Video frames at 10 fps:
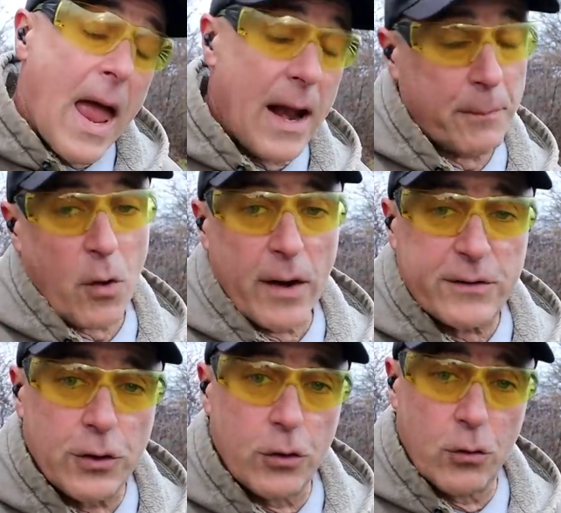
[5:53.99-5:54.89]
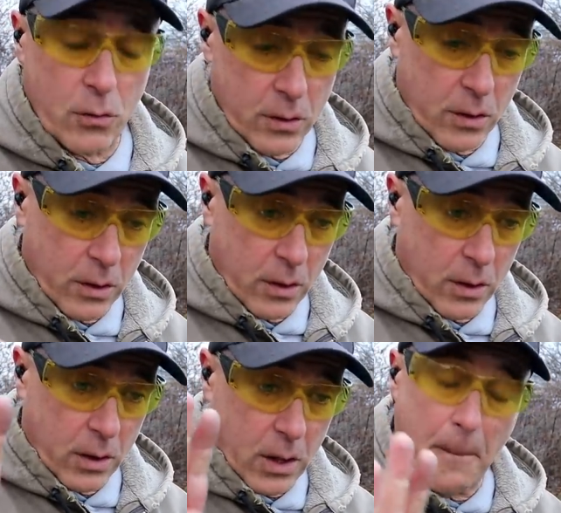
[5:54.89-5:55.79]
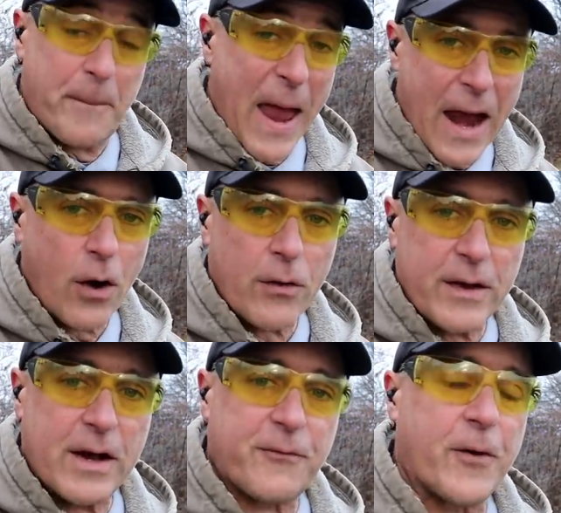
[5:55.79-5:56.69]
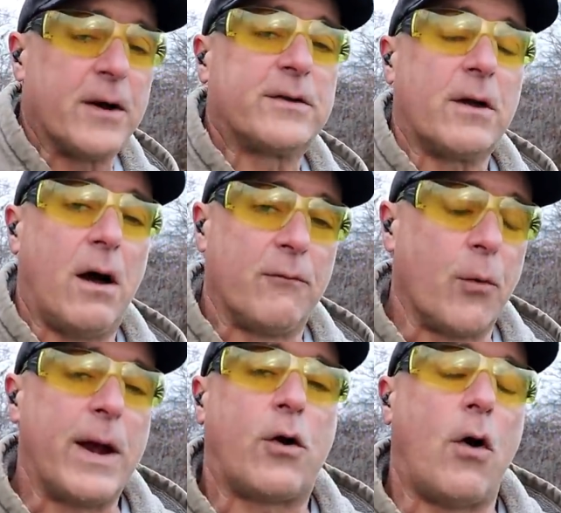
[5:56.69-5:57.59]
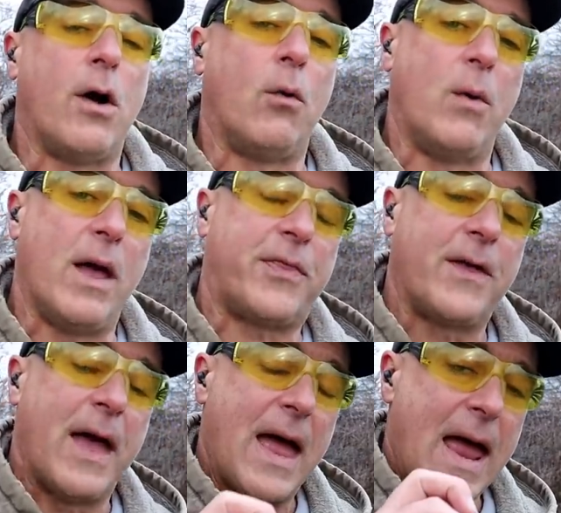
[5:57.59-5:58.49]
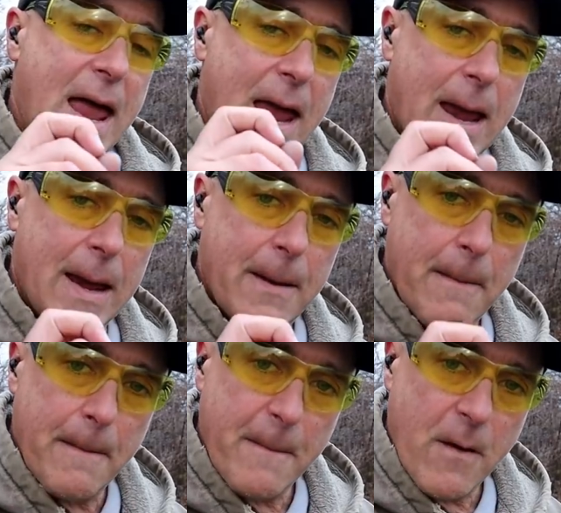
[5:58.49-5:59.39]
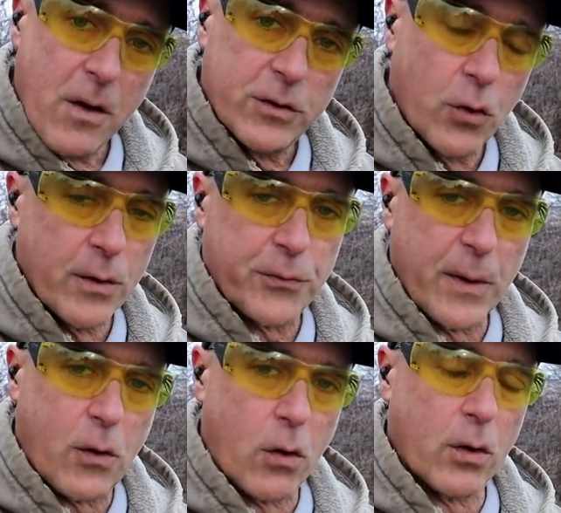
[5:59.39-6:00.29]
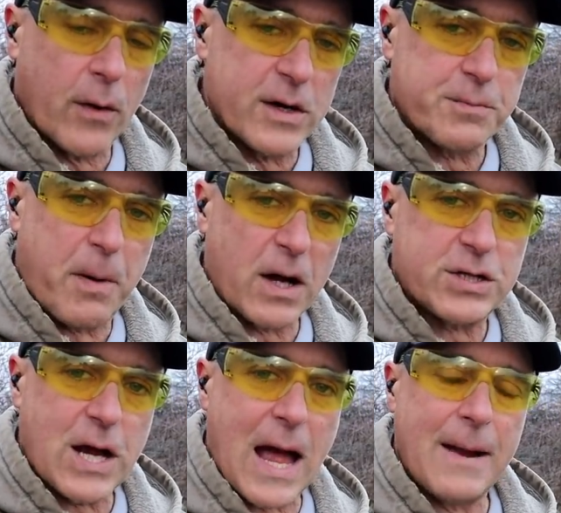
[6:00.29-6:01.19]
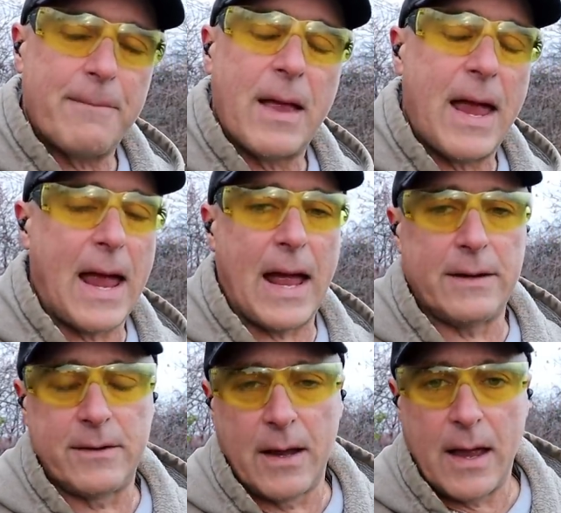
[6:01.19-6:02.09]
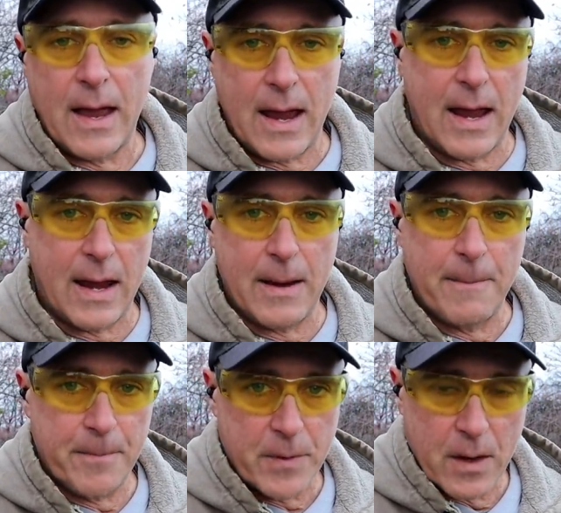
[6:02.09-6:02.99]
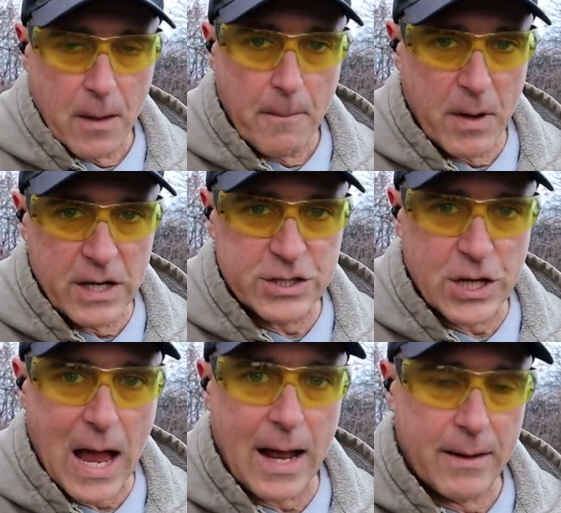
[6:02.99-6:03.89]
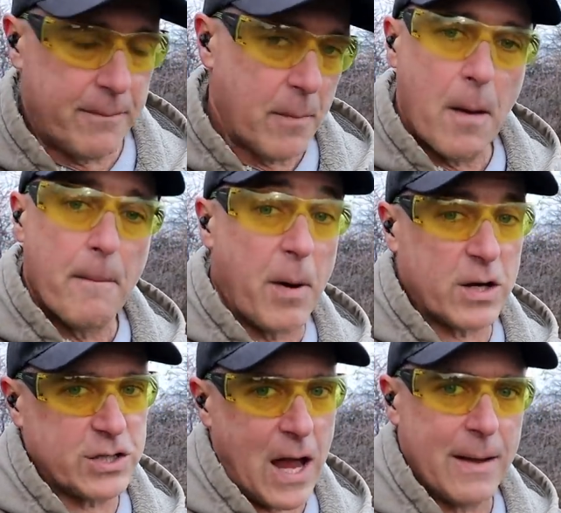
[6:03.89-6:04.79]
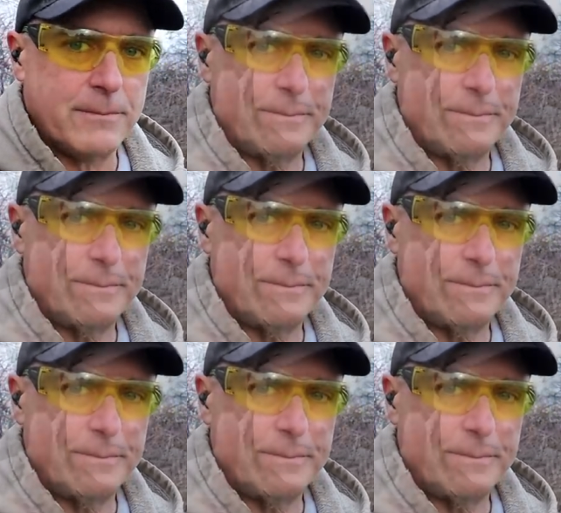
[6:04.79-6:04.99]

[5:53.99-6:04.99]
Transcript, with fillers: And I'm going to compare the difference of recoil with a two and three quarter inch buckshot and a mini shot buckshot.